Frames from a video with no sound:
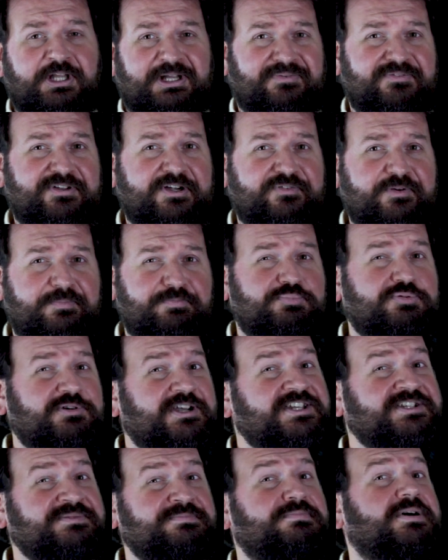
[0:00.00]
They are the
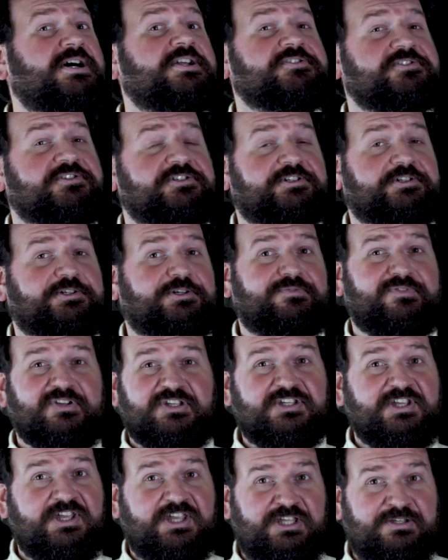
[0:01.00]
bread and butter of the
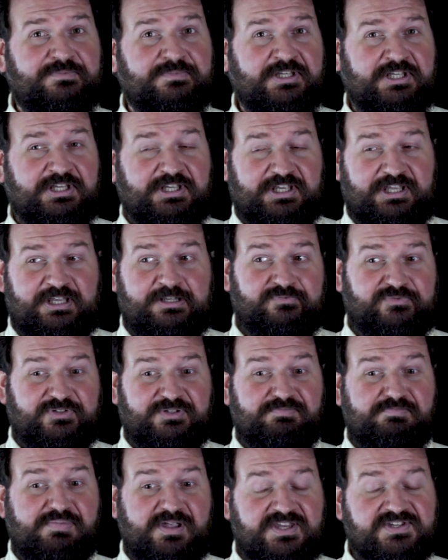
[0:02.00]
game, and
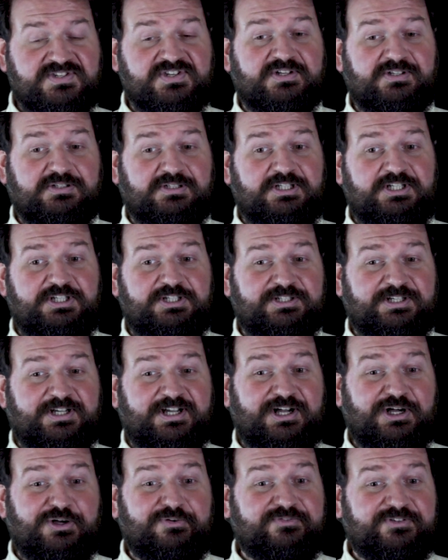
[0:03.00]
they're basically
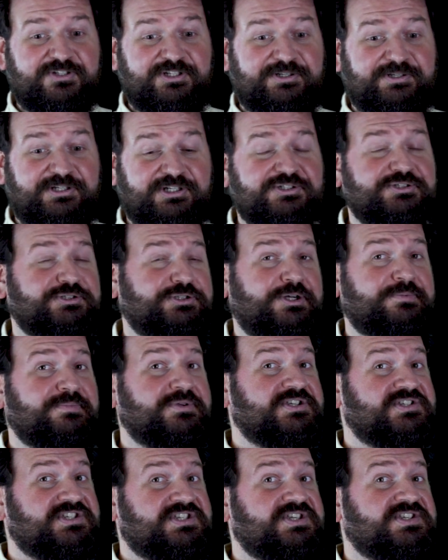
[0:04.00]
how the
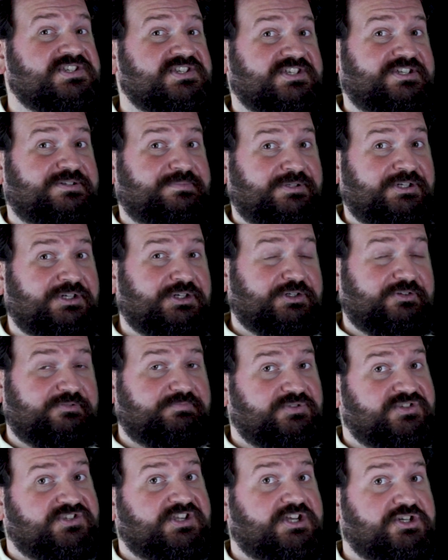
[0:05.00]
economic system
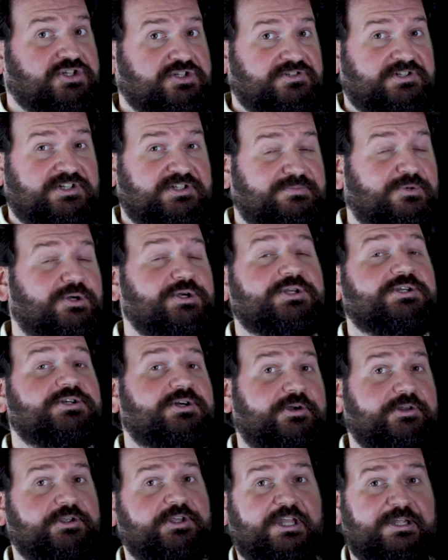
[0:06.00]
of Possession, a Daemonic
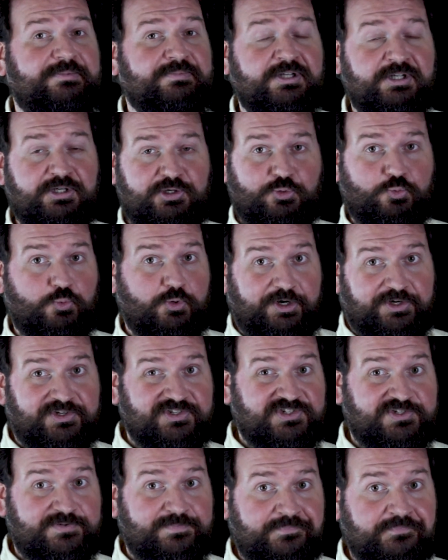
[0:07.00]
Card game,
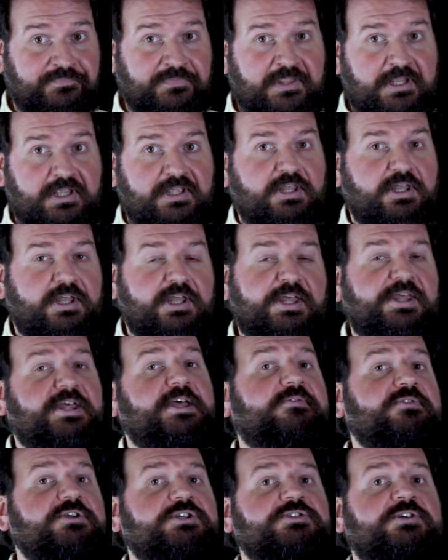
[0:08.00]
works.
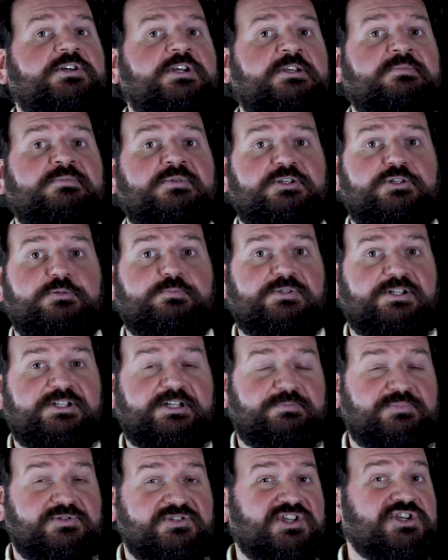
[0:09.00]
Every time you play
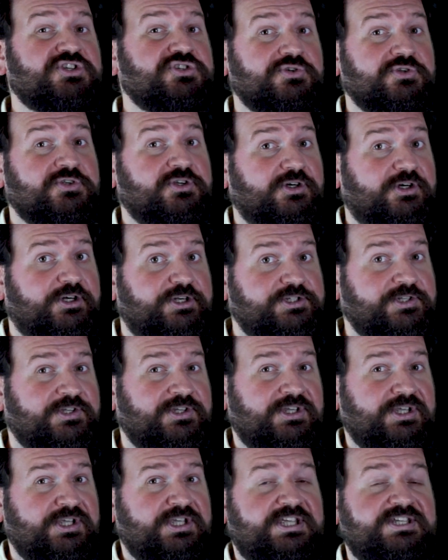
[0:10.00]
a Possession card,
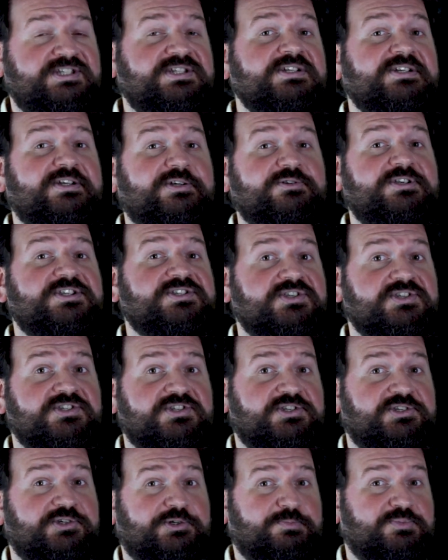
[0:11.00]
it
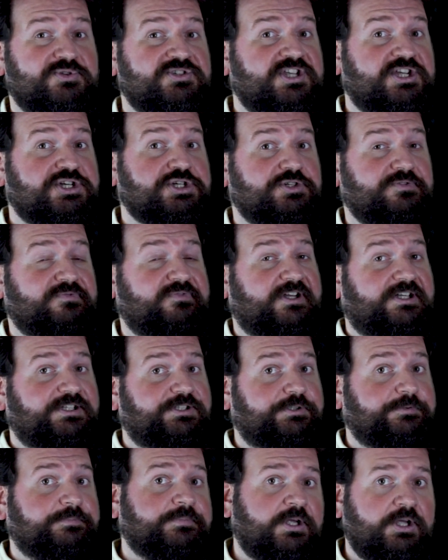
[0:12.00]
increases your possession
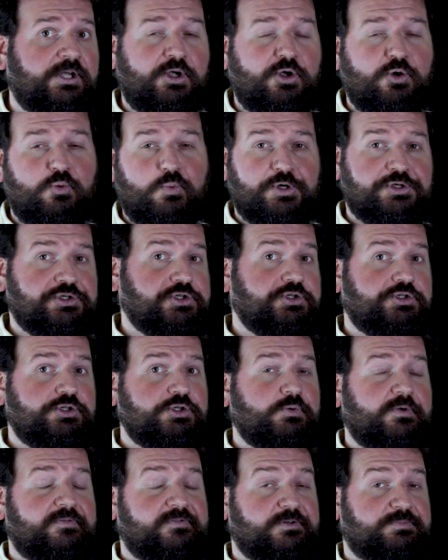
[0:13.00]
value. What you
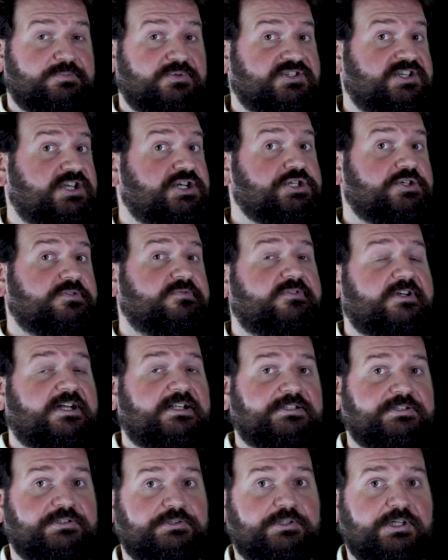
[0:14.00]
do with your possession
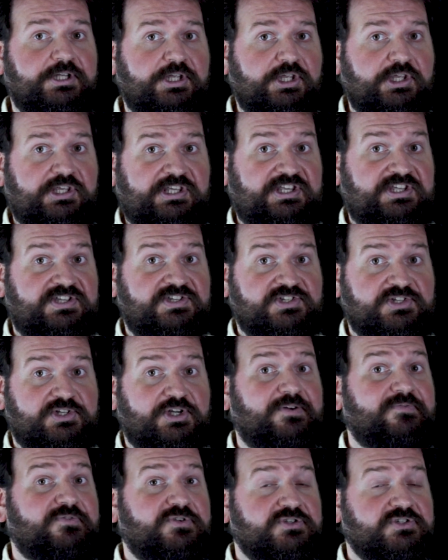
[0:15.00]
value is
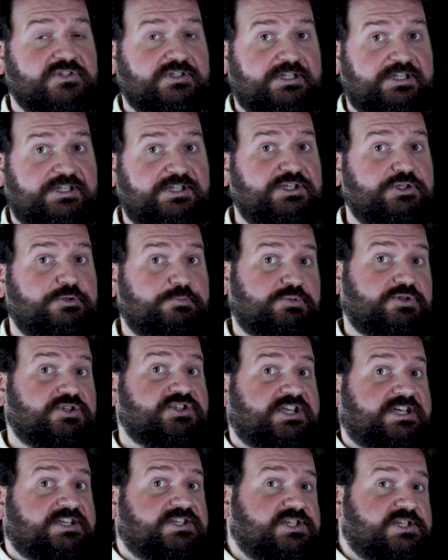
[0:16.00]
obviously you
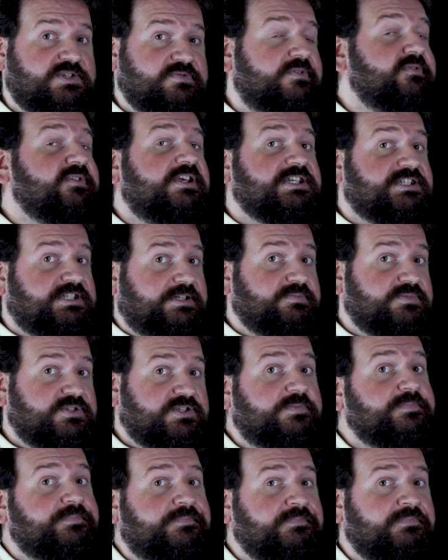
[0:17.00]
possess
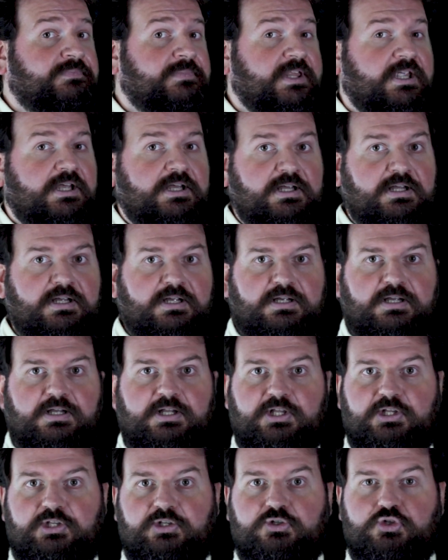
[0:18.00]
victims.
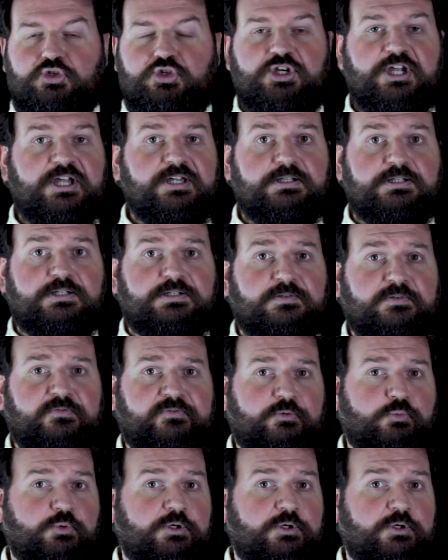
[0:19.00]
check the